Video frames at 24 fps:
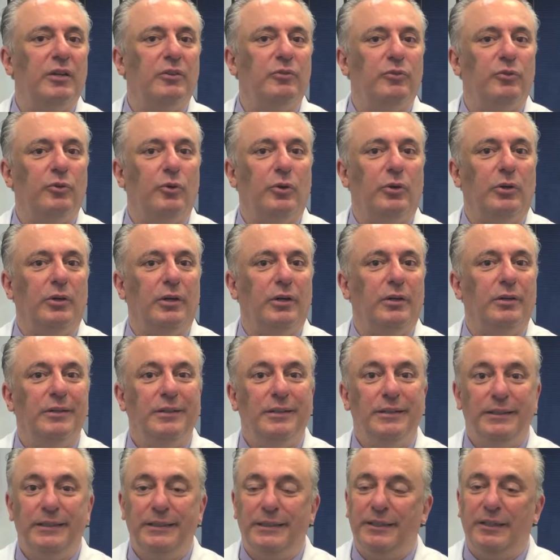
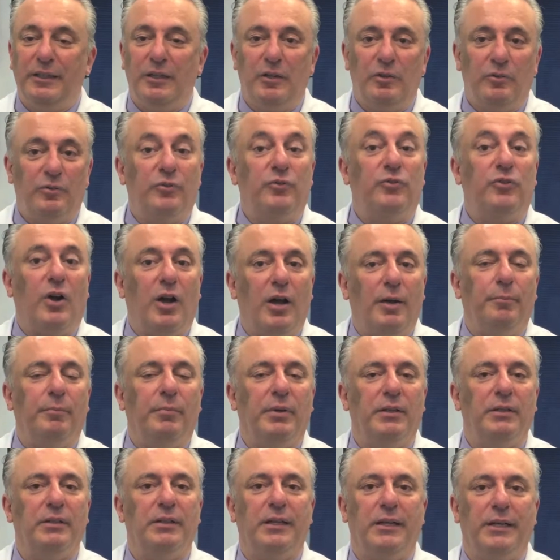
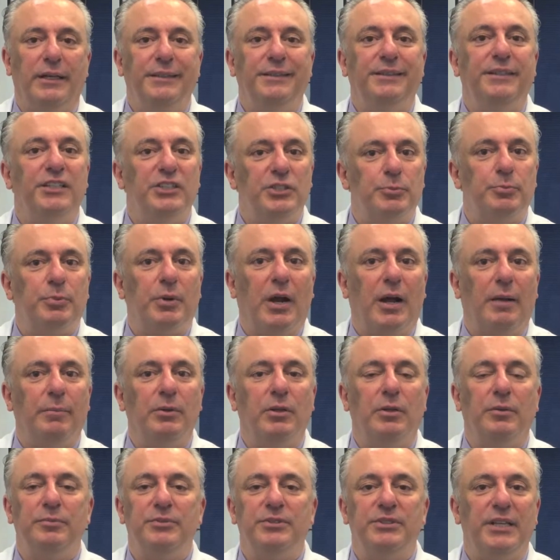from disc
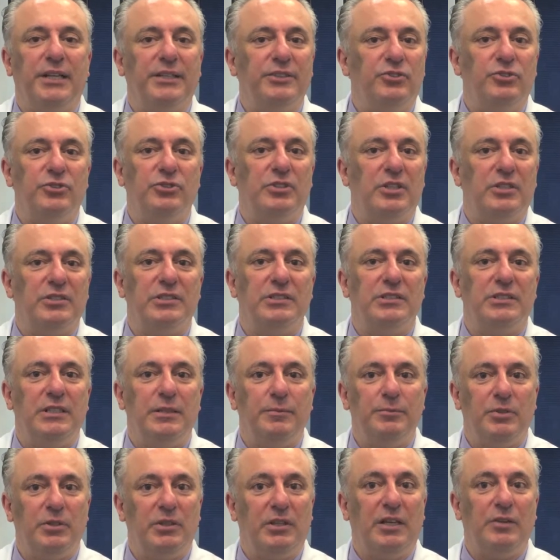problems that just doesn't
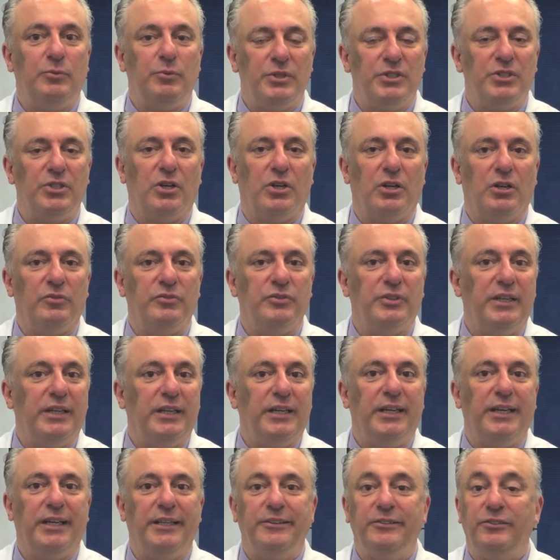seem to get resolved
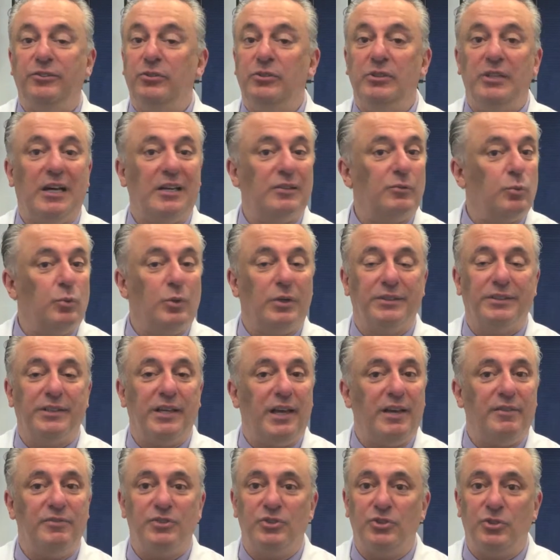and do not want to
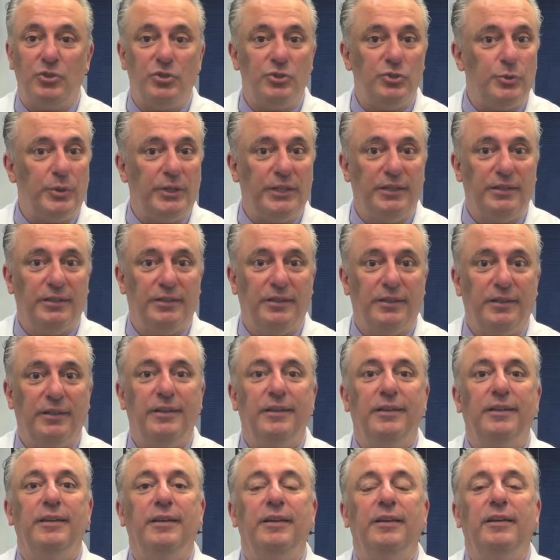have surgery
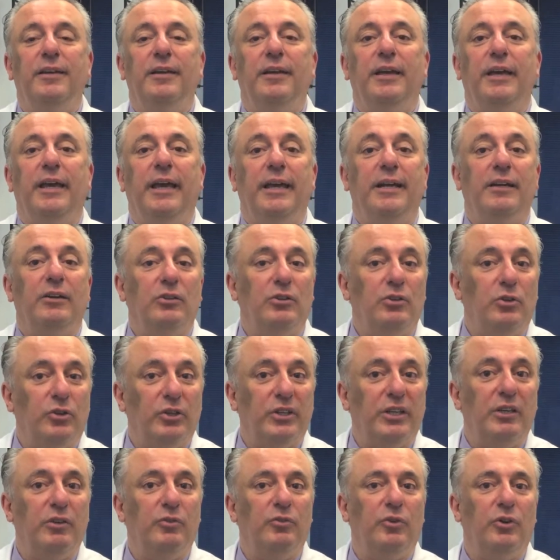and are
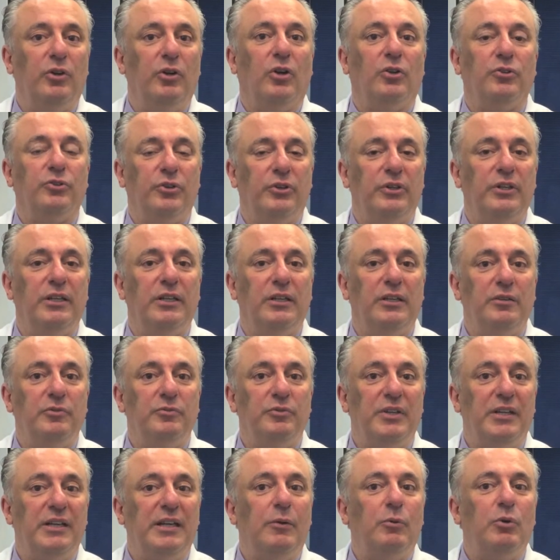looking for an alternative,
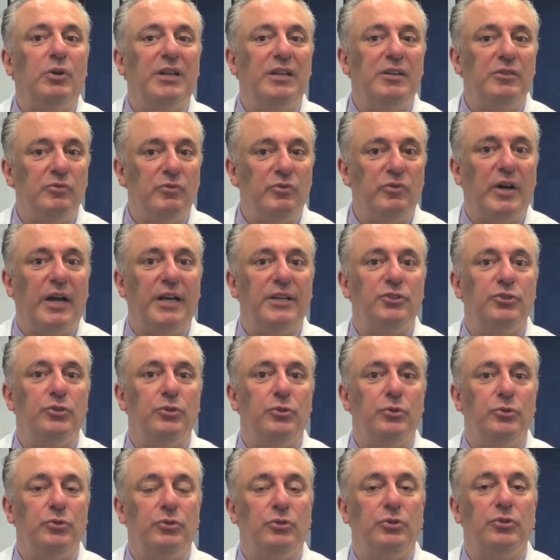then I want to invite
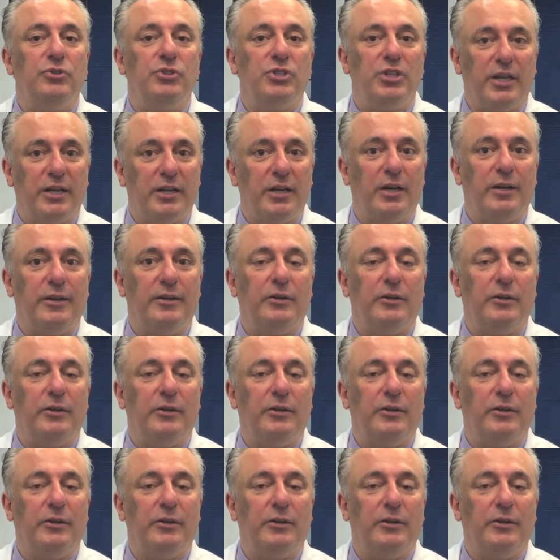you to check out